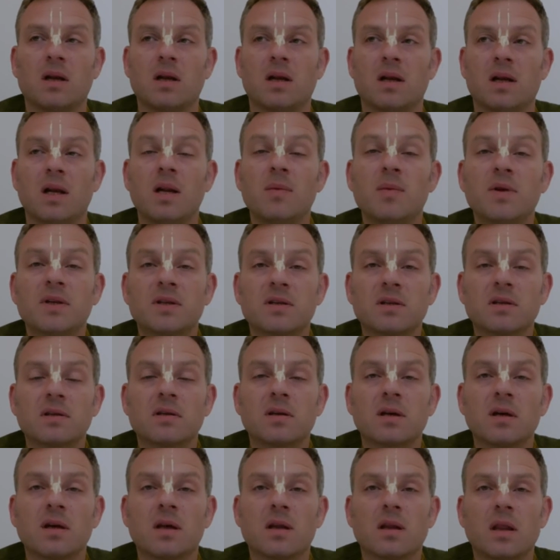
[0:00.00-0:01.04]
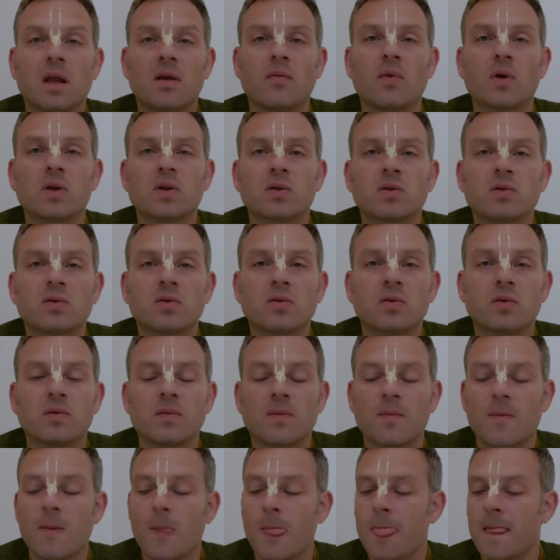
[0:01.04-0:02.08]
limited, then what to do?
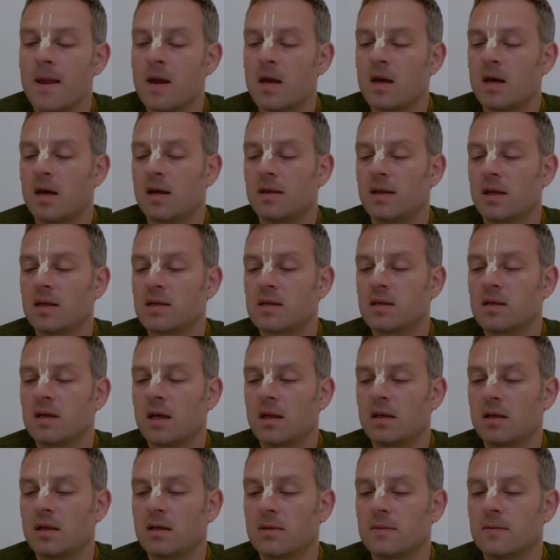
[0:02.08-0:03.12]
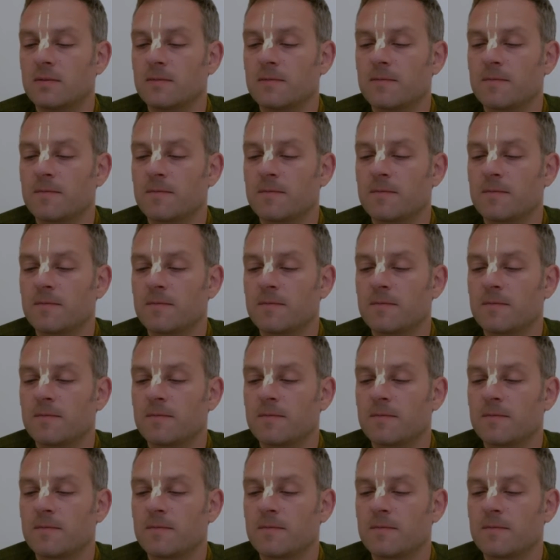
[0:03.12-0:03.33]
And there's another